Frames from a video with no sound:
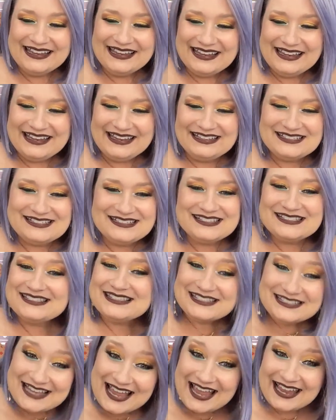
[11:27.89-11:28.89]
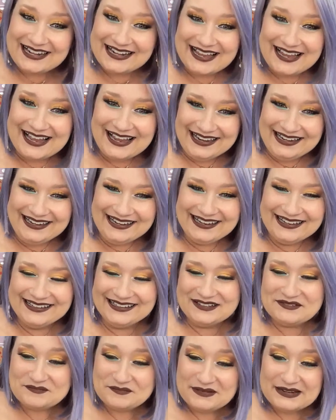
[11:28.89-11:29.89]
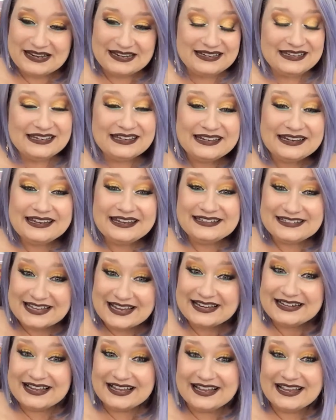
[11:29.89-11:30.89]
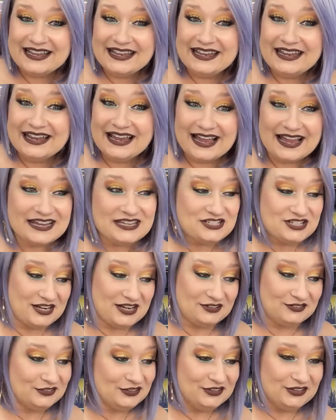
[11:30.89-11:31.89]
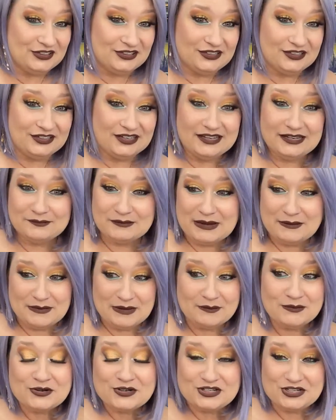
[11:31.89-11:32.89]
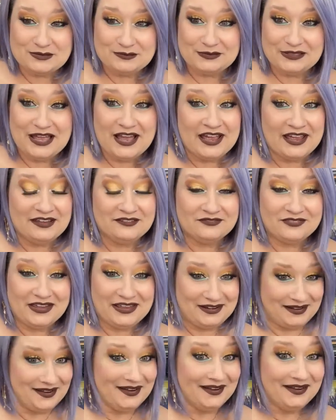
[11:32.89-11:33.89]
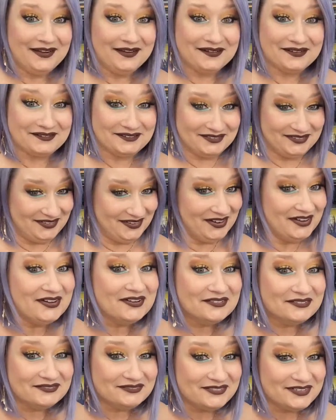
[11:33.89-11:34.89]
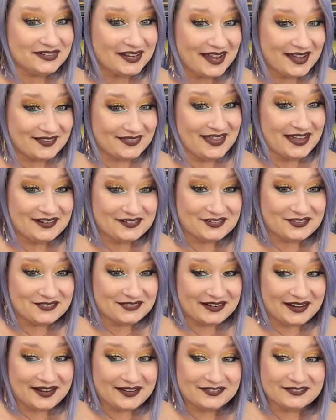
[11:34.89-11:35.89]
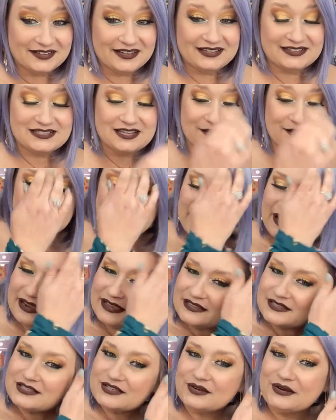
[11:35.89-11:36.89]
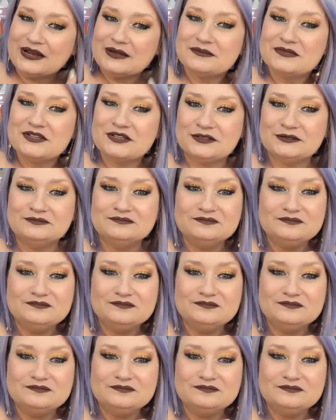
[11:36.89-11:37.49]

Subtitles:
It's just the tie-dye. But I did a tie-dye eyeshadow look in my membership live and I loved how that turned out. It's on my Instagram too.